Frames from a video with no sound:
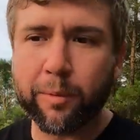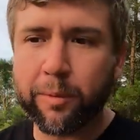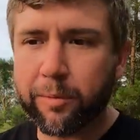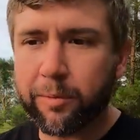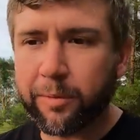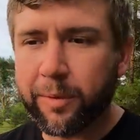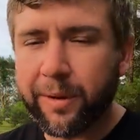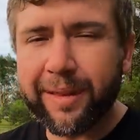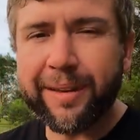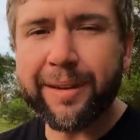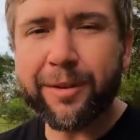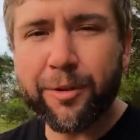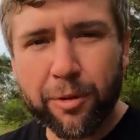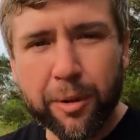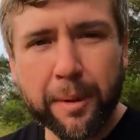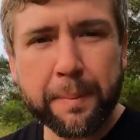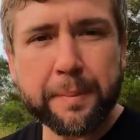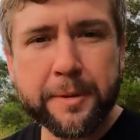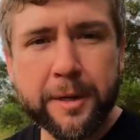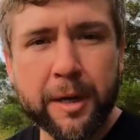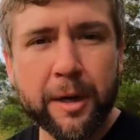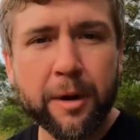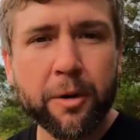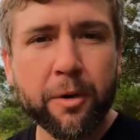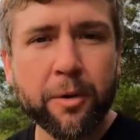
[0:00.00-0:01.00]
Well, really,
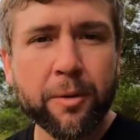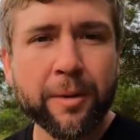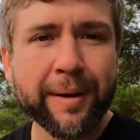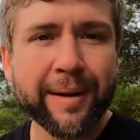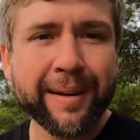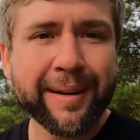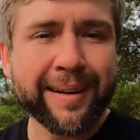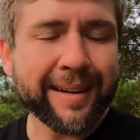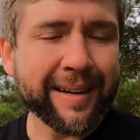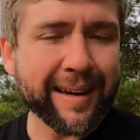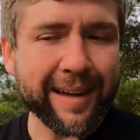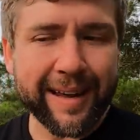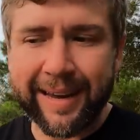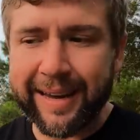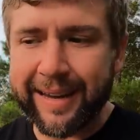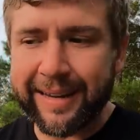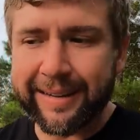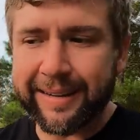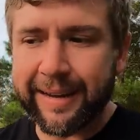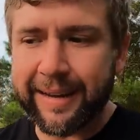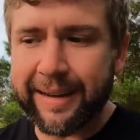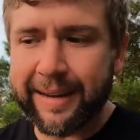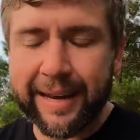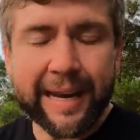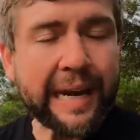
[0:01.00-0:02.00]
crypto
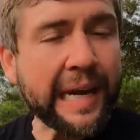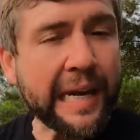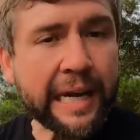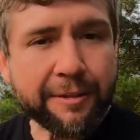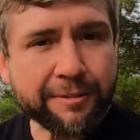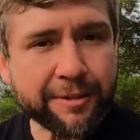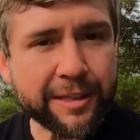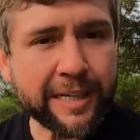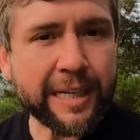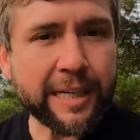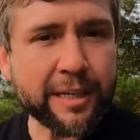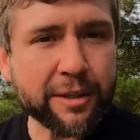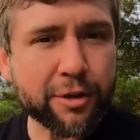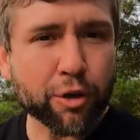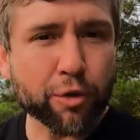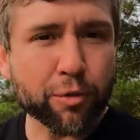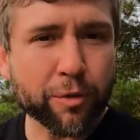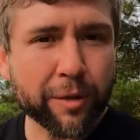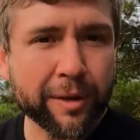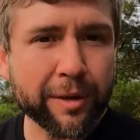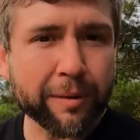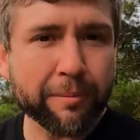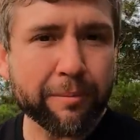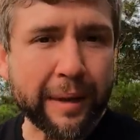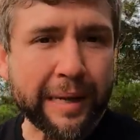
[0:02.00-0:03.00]
and NFTs are
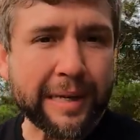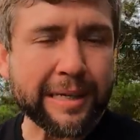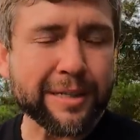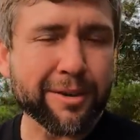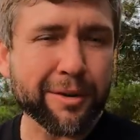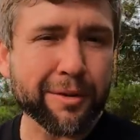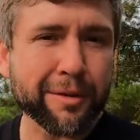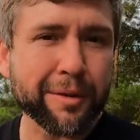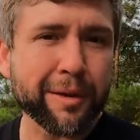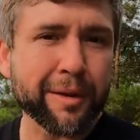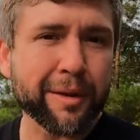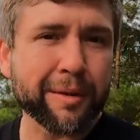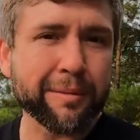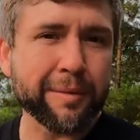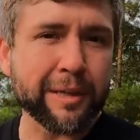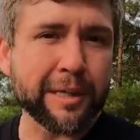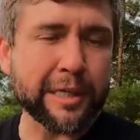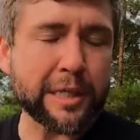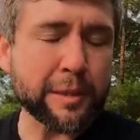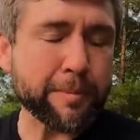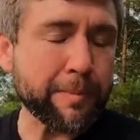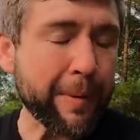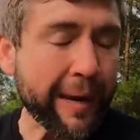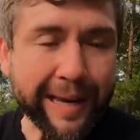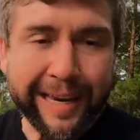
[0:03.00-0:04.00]
really based on
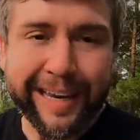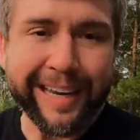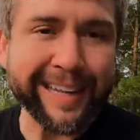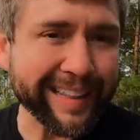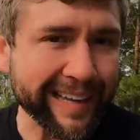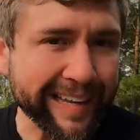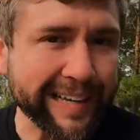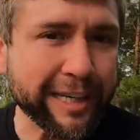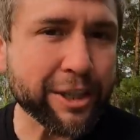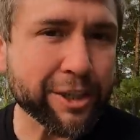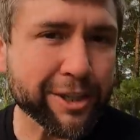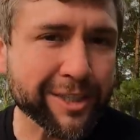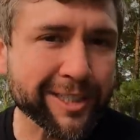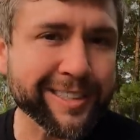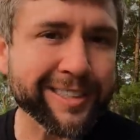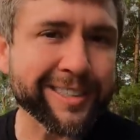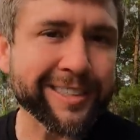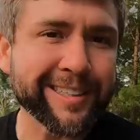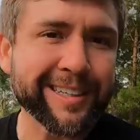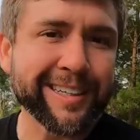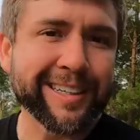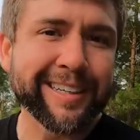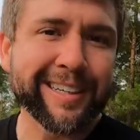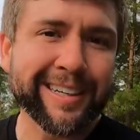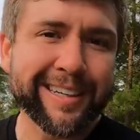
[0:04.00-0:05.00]
the
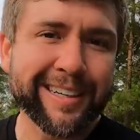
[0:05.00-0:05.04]
speculation